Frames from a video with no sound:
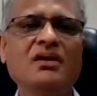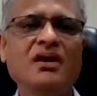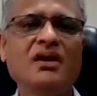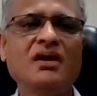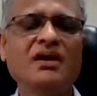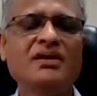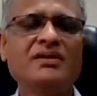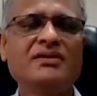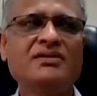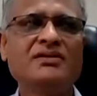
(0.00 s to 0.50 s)

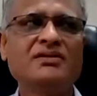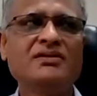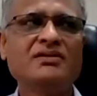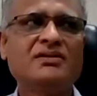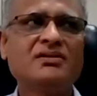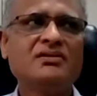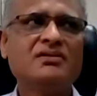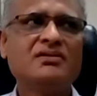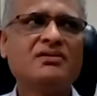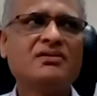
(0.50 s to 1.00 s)
And
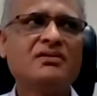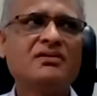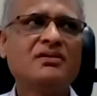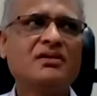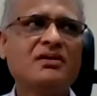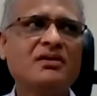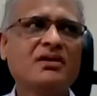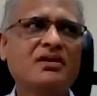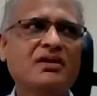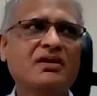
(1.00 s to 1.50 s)

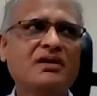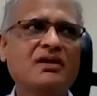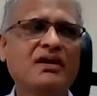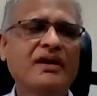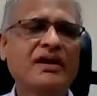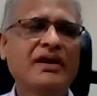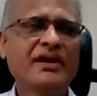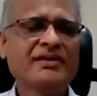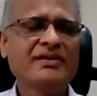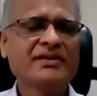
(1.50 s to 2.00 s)

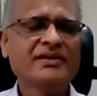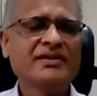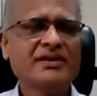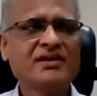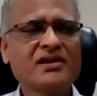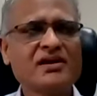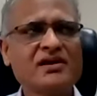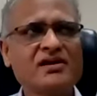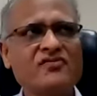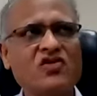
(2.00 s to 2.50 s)

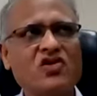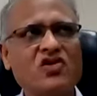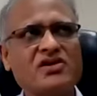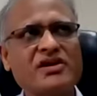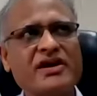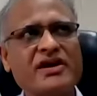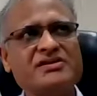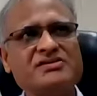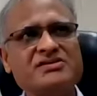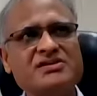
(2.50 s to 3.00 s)
another
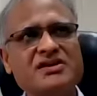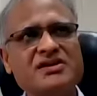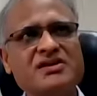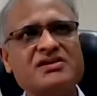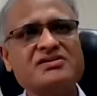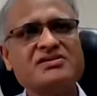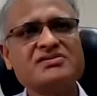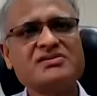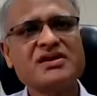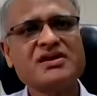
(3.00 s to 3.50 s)
what I see
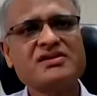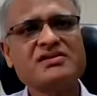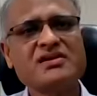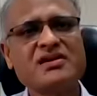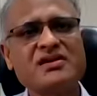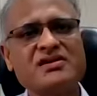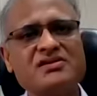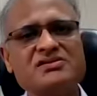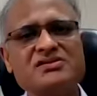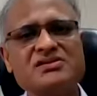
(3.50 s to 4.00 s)
is
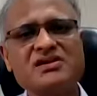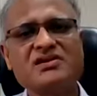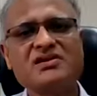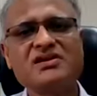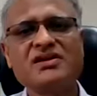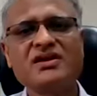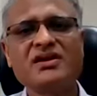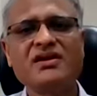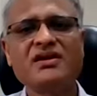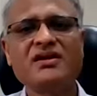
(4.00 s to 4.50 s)
that
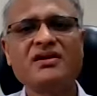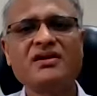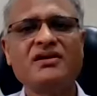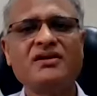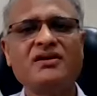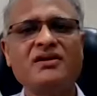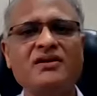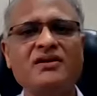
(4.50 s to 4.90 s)
culturally,